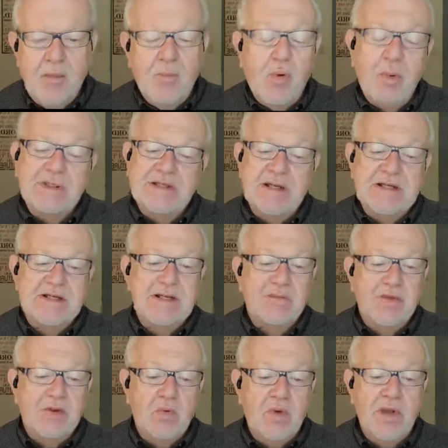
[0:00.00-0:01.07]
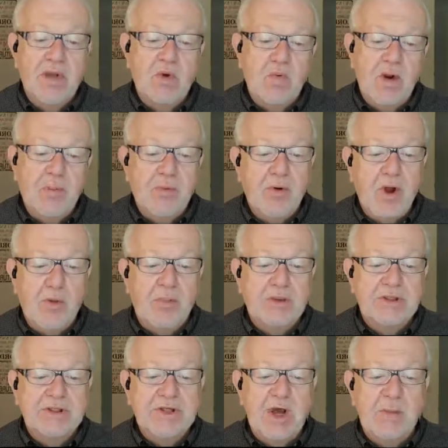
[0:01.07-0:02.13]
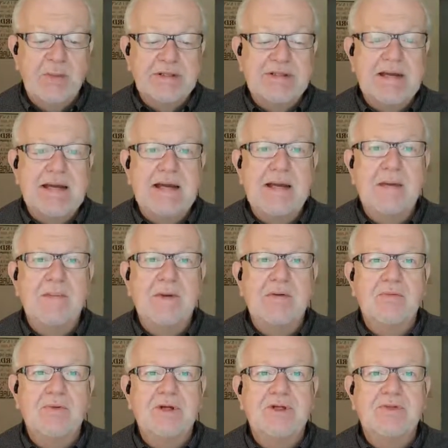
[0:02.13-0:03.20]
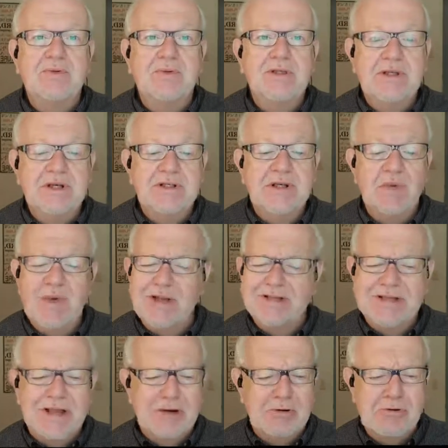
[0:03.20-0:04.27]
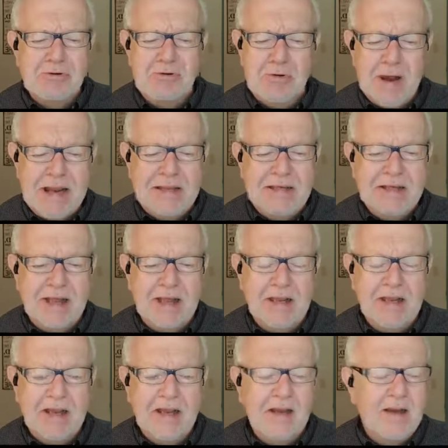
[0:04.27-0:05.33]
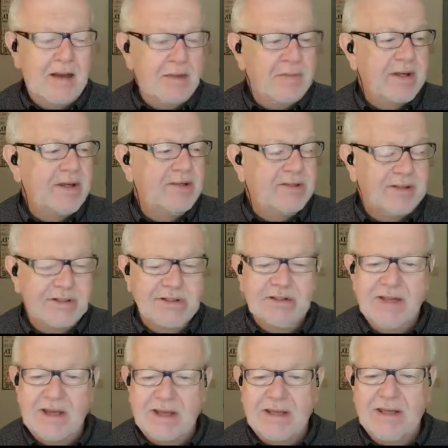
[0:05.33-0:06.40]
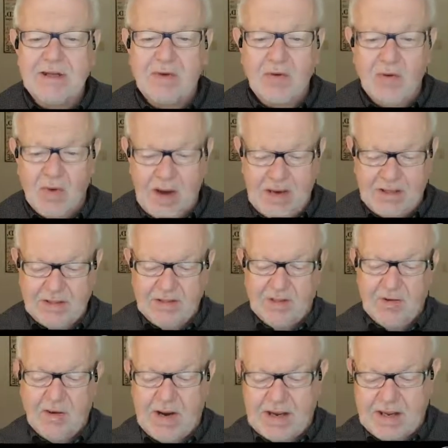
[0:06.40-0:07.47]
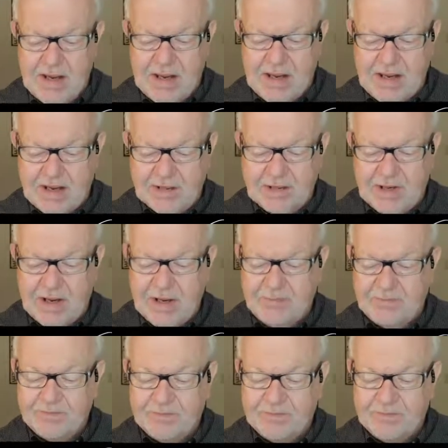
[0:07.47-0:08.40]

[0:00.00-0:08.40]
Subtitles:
Boy, I'll tell you something. We had a rip-romping, stomping time at Ridgewood yesterday. We just had a great day. I mean, just a great, great day yesterday.